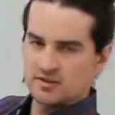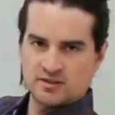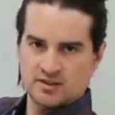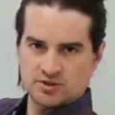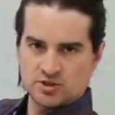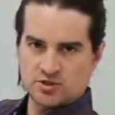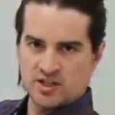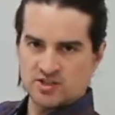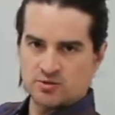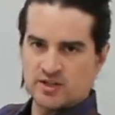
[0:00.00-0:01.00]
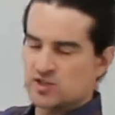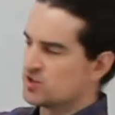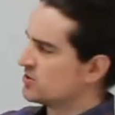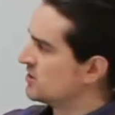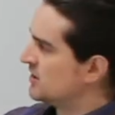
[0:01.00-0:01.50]
uh, show you guys
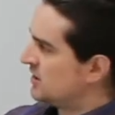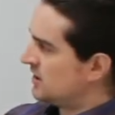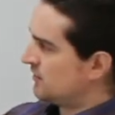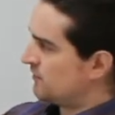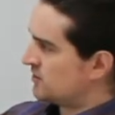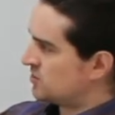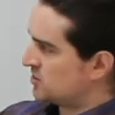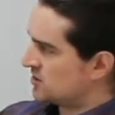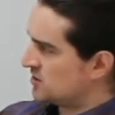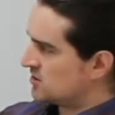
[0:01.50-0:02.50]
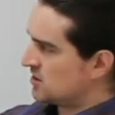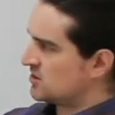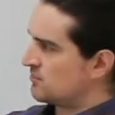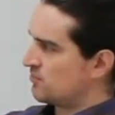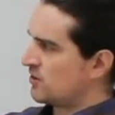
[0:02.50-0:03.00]
equations, if it's just these
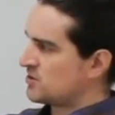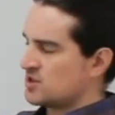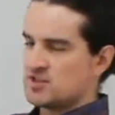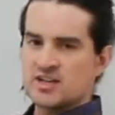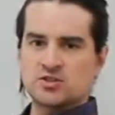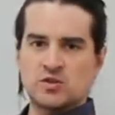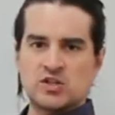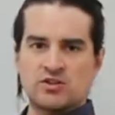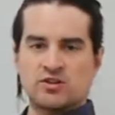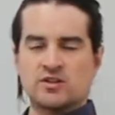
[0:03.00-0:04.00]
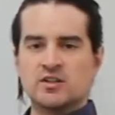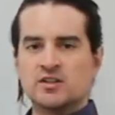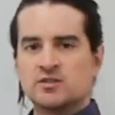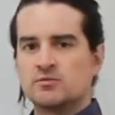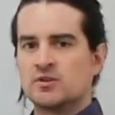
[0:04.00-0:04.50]
things in parentheses next to each other,
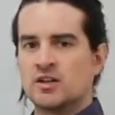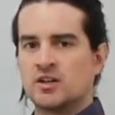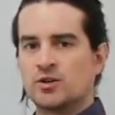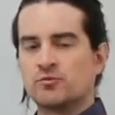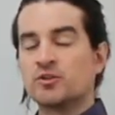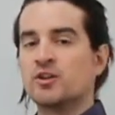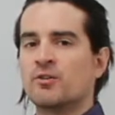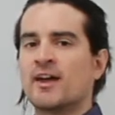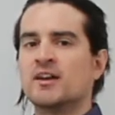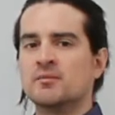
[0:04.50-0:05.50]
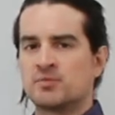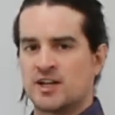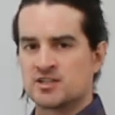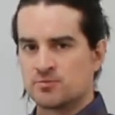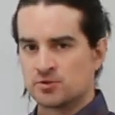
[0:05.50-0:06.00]
uh, hopefully you know that
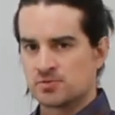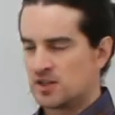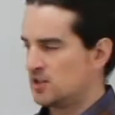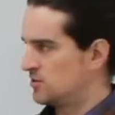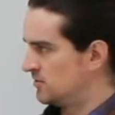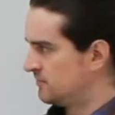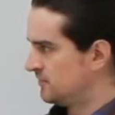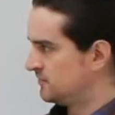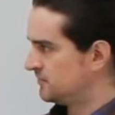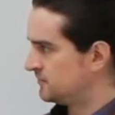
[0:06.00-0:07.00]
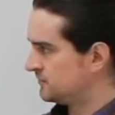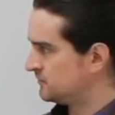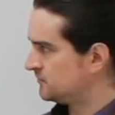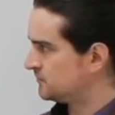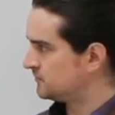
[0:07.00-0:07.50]
implies multiplication.
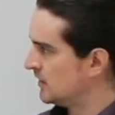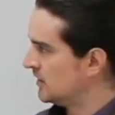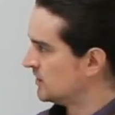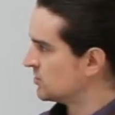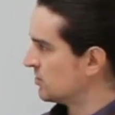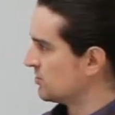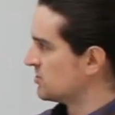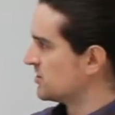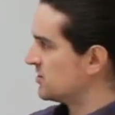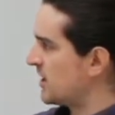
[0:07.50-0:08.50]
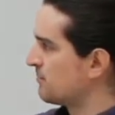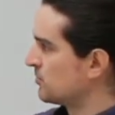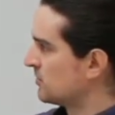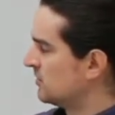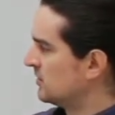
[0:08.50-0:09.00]
So as an
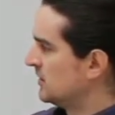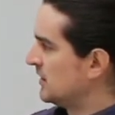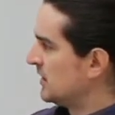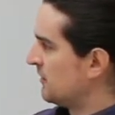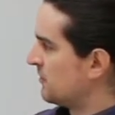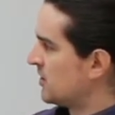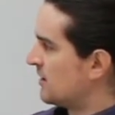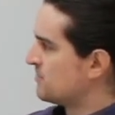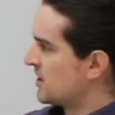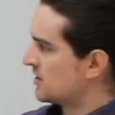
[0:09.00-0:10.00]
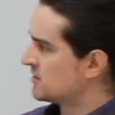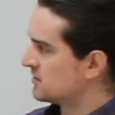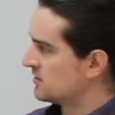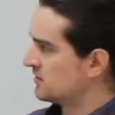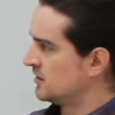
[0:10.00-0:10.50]
example, if an object
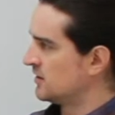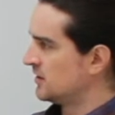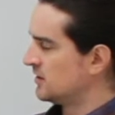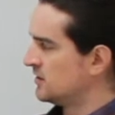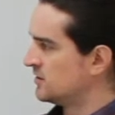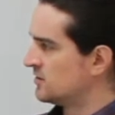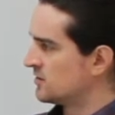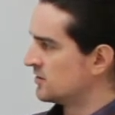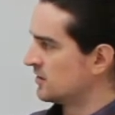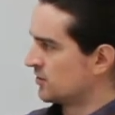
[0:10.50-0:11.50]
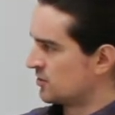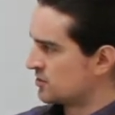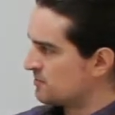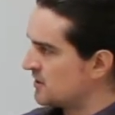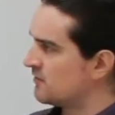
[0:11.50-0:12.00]
is, or the
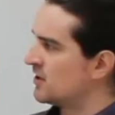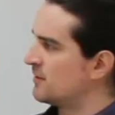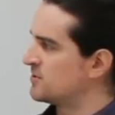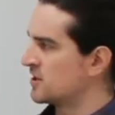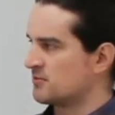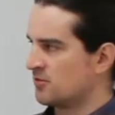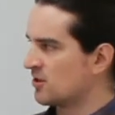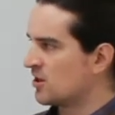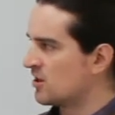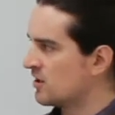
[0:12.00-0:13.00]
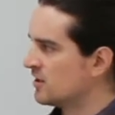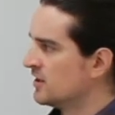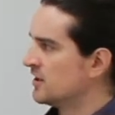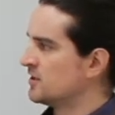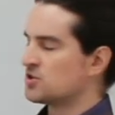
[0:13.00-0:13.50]
speed of an object, maybe a car,
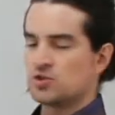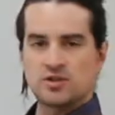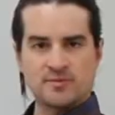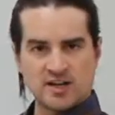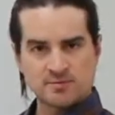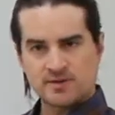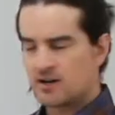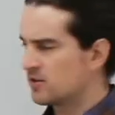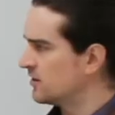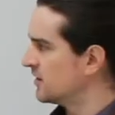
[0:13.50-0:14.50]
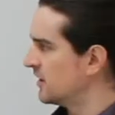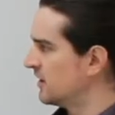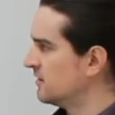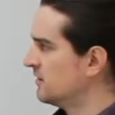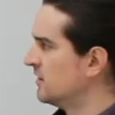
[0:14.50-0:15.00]
is 30 miles per hour
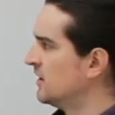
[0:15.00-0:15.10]
again,